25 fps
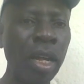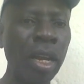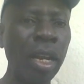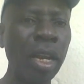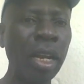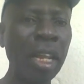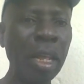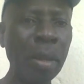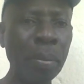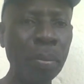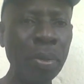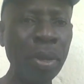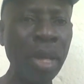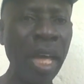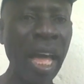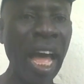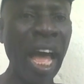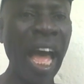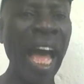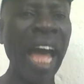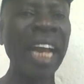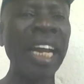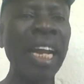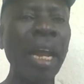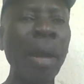
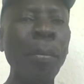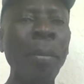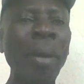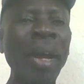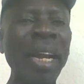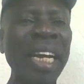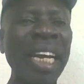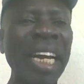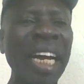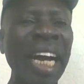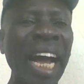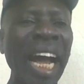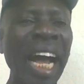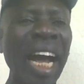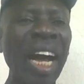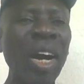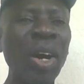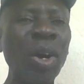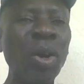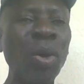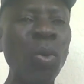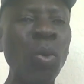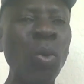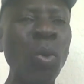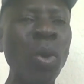Libya and America
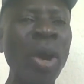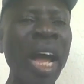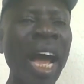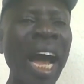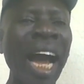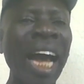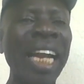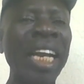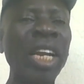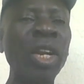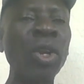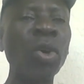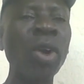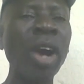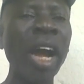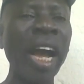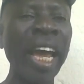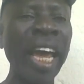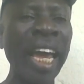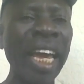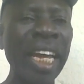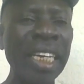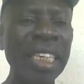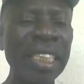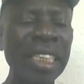were at
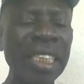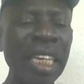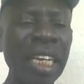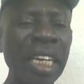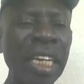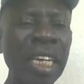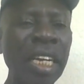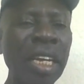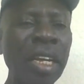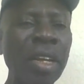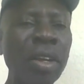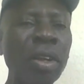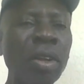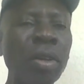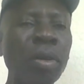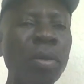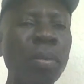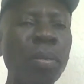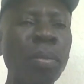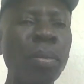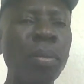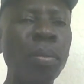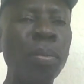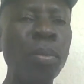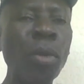loggerheads
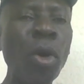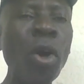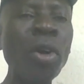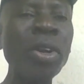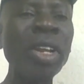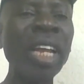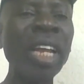more